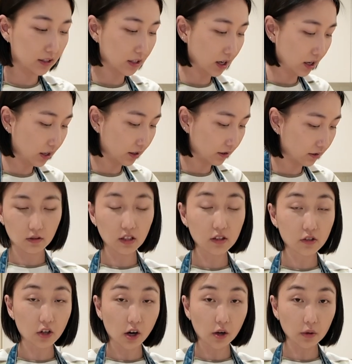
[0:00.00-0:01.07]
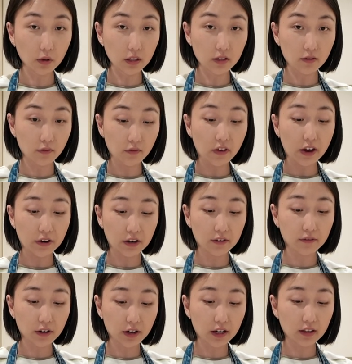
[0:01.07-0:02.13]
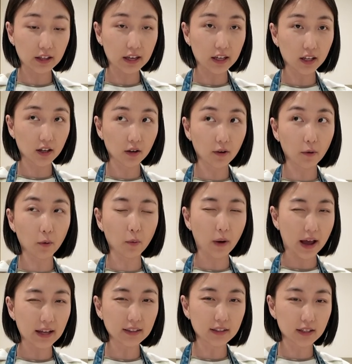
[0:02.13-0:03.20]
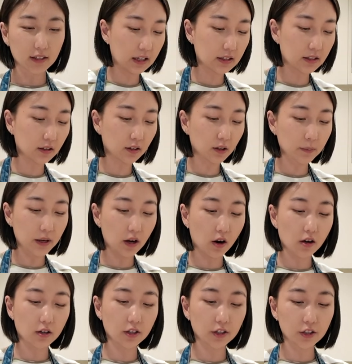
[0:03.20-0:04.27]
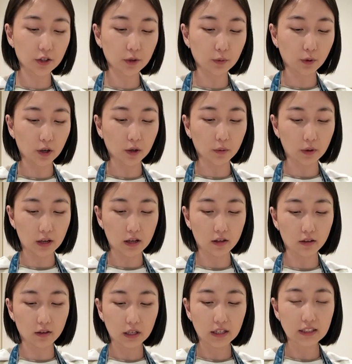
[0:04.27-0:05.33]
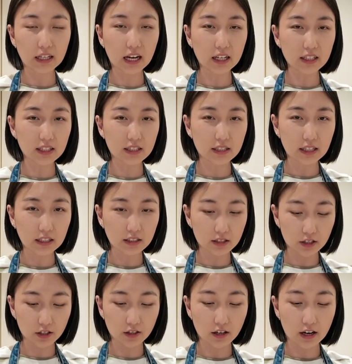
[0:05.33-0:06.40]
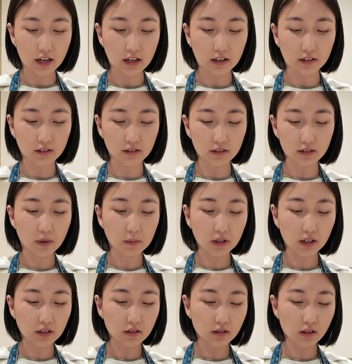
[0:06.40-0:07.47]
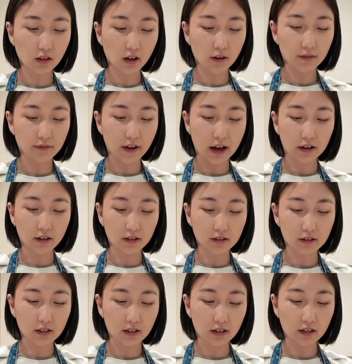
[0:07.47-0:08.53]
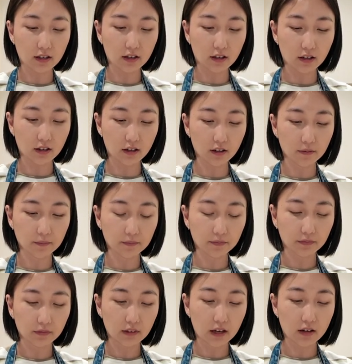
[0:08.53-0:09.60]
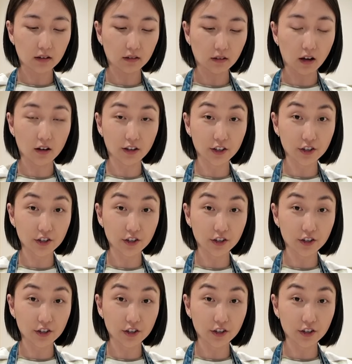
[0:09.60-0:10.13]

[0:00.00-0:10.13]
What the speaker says: done. This dough is very, very like wet. It's a little bit harder to work with because it kind of sticks to your hands. Maybe because there's a lot of fat content in here and a lot of